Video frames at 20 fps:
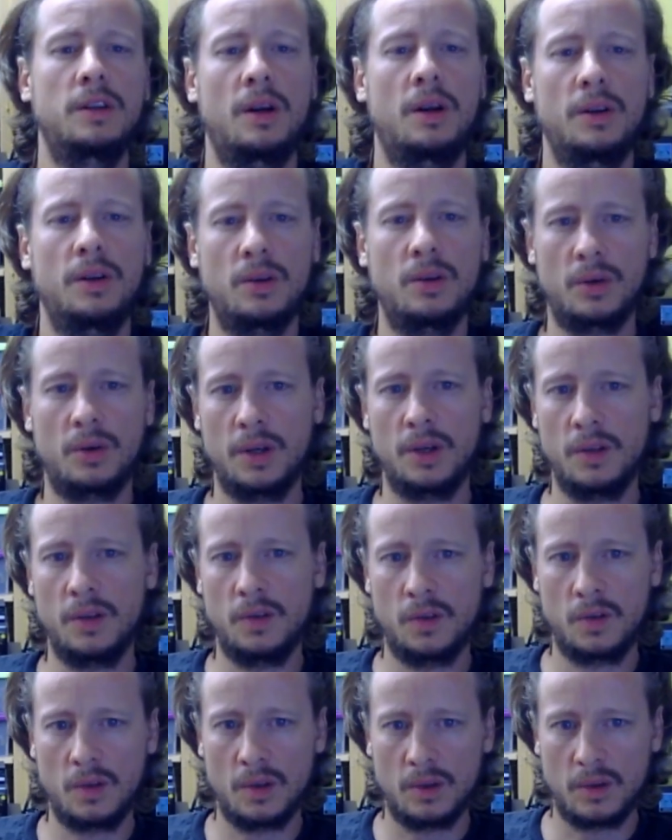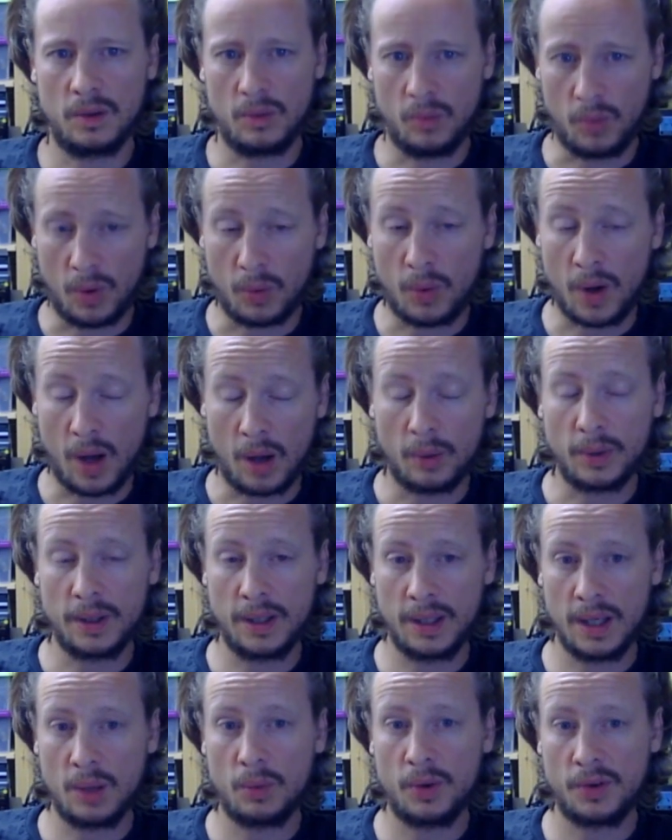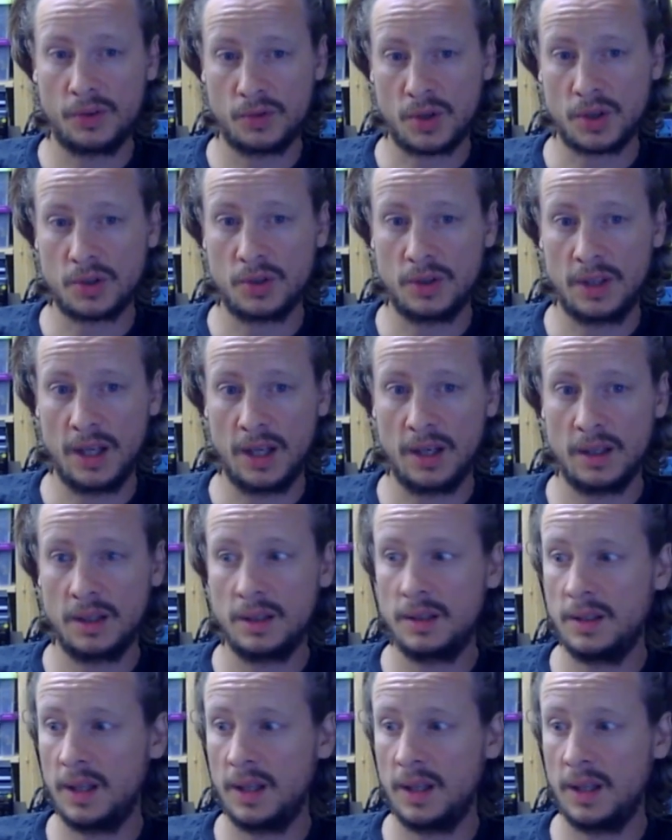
territories where we already deal with structured data,